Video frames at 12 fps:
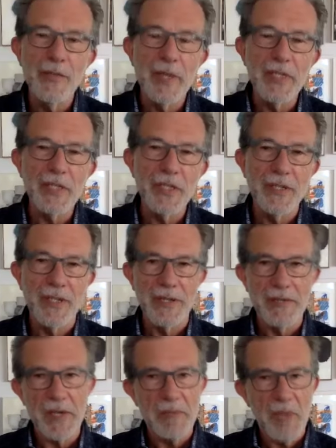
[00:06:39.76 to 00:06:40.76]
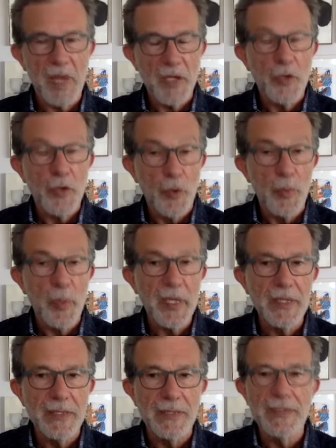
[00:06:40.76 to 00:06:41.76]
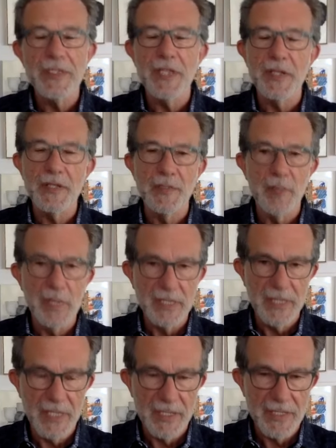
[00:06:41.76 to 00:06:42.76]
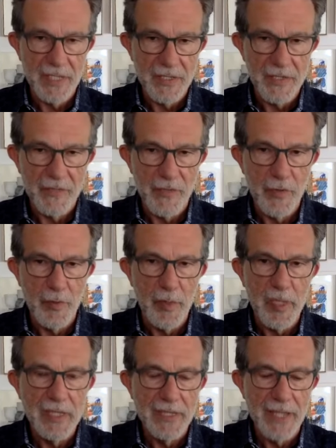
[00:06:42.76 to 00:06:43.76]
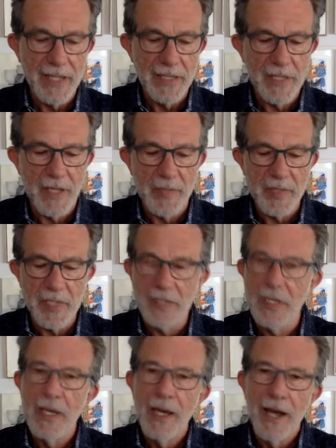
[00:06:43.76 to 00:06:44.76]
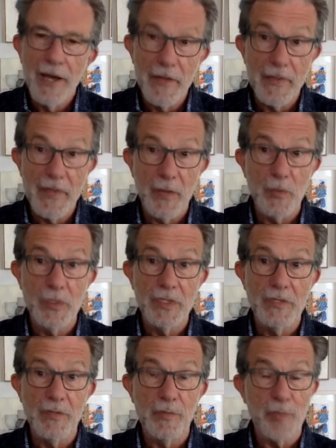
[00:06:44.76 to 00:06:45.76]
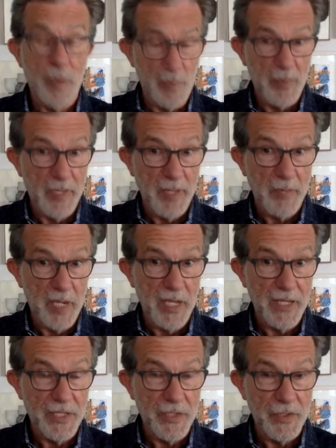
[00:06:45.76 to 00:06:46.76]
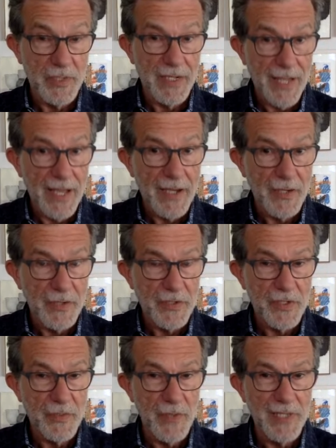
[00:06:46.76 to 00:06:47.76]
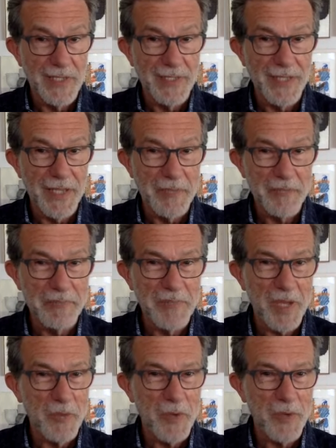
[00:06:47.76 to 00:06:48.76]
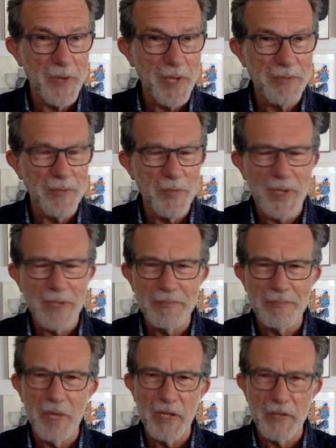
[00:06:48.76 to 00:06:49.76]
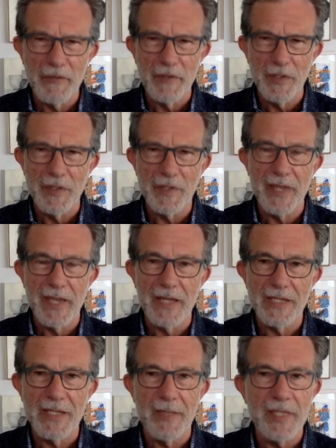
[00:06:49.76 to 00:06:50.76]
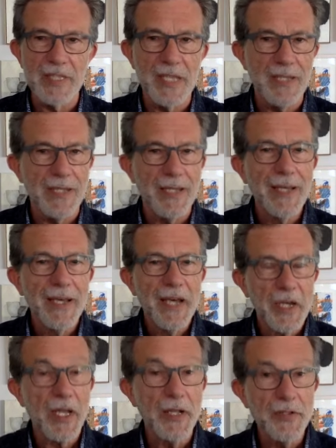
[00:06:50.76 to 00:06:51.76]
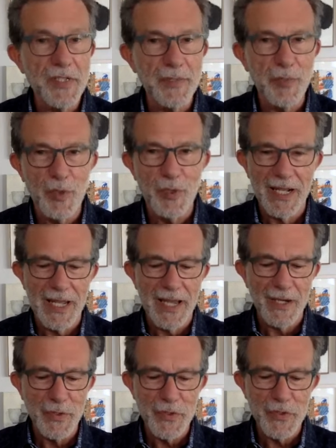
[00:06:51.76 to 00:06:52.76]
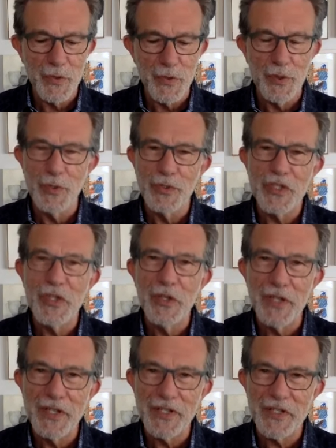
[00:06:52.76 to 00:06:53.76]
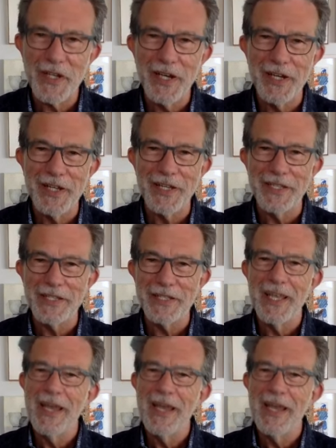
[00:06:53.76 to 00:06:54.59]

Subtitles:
mentioned a European sensibility, a sense of European landscapes, and I think that would probably apply to the clouds as well. One might feel that they are to some extent Constable clouds or Turner skies.